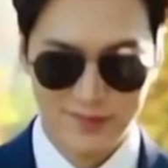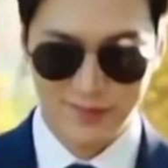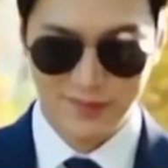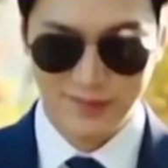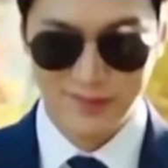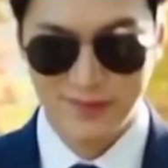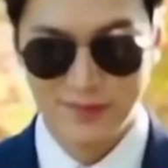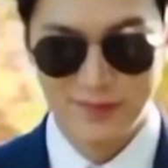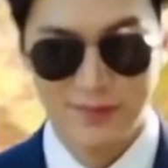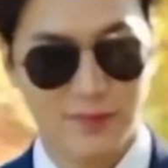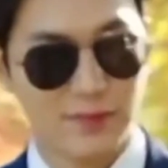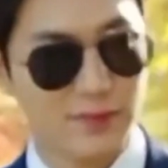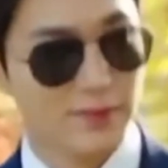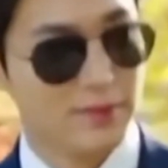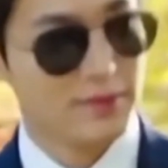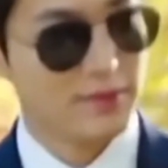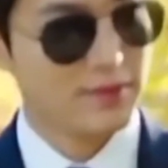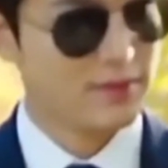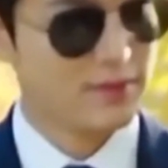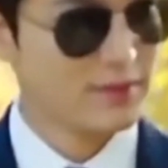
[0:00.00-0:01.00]
Thanks for
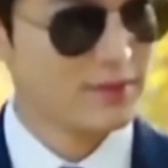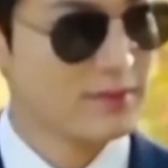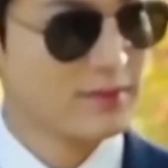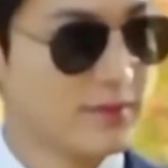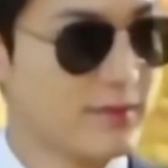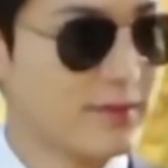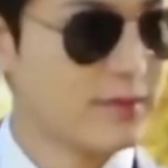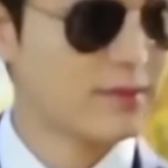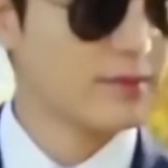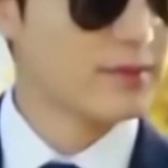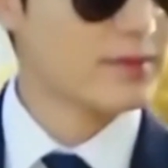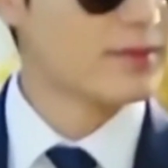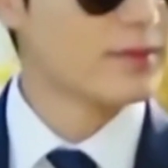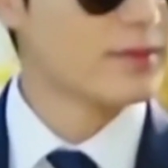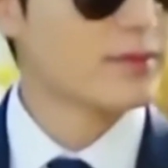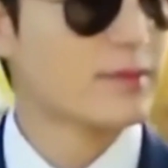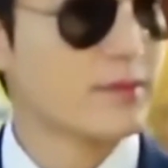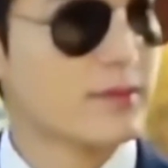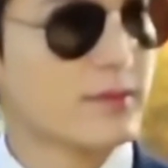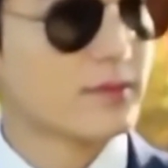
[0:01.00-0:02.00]
watching this video.
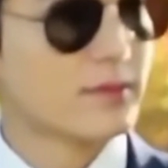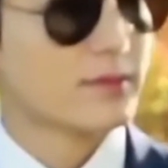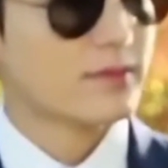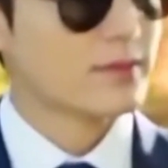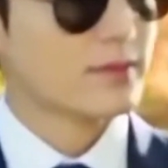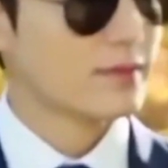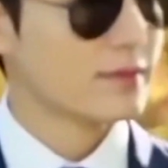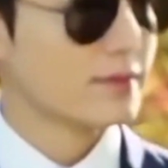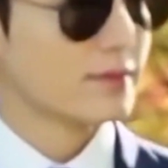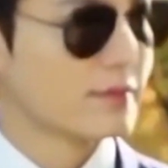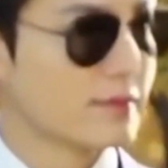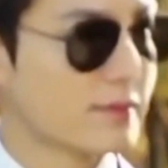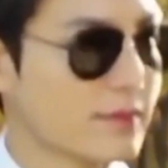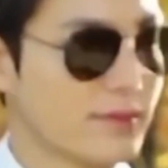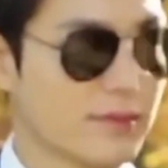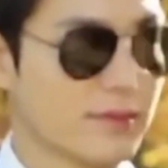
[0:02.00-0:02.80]
Please like, share and